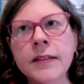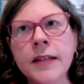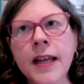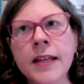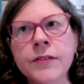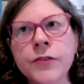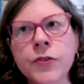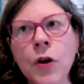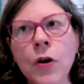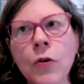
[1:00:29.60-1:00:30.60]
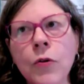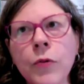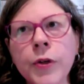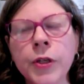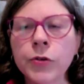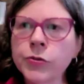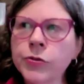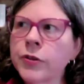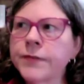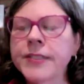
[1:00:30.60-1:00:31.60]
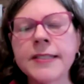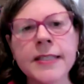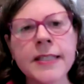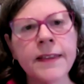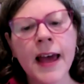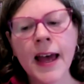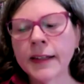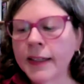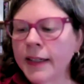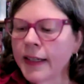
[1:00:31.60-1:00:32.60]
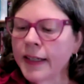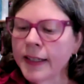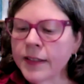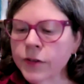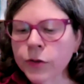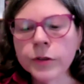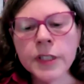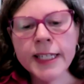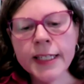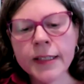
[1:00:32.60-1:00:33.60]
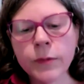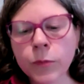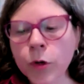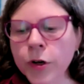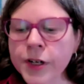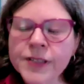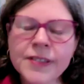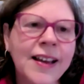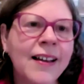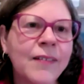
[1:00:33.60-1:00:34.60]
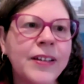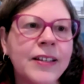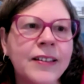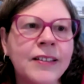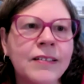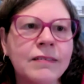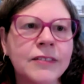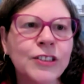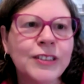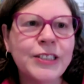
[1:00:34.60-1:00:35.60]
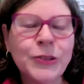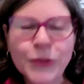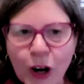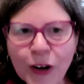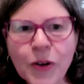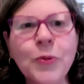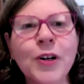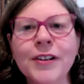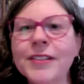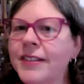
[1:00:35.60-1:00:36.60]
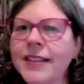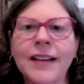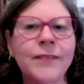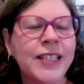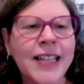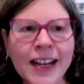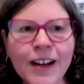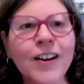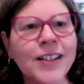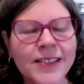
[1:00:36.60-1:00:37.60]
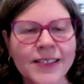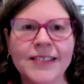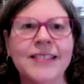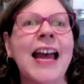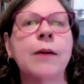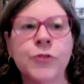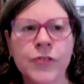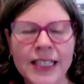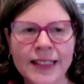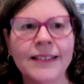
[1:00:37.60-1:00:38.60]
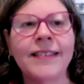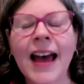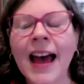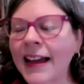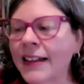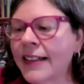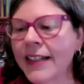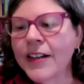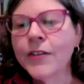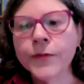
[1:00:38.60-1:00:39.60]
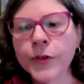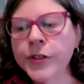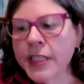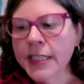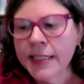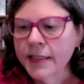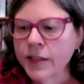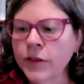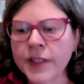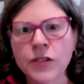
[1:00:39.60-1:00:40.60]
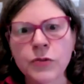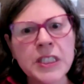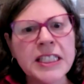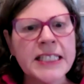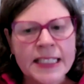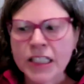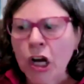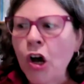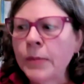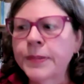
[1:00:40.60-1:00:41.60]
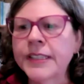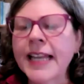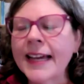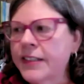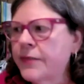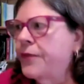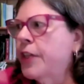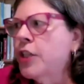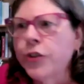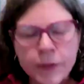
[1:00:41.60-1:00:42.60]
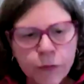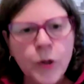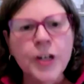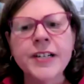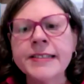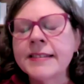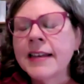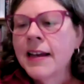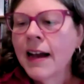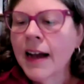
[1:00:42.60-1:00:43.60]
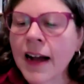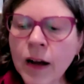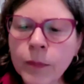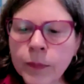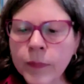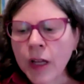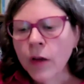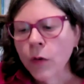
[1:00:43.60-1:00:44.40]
and and so you know you sort of see that his early works of his you know early toronto works of a young artist capturing that versus you know these really complex figurative works um